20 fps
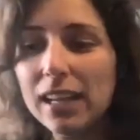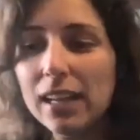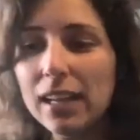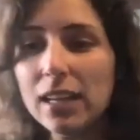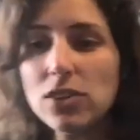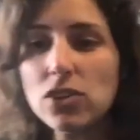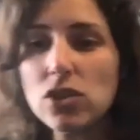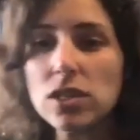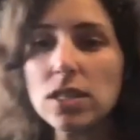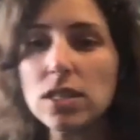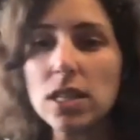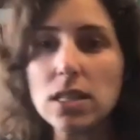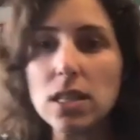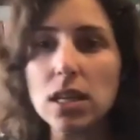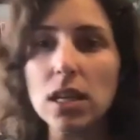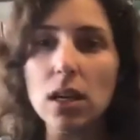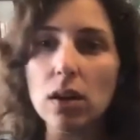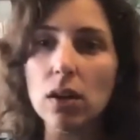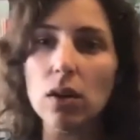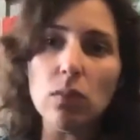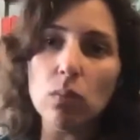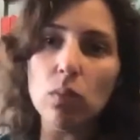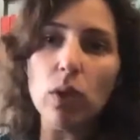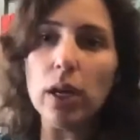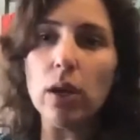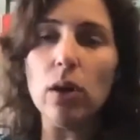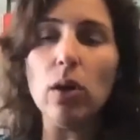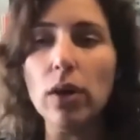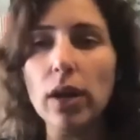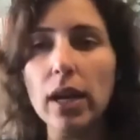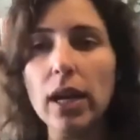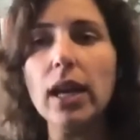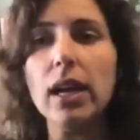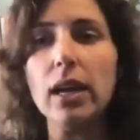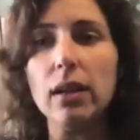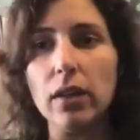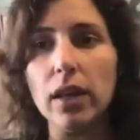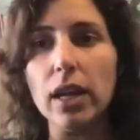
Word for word: it just says like like okay,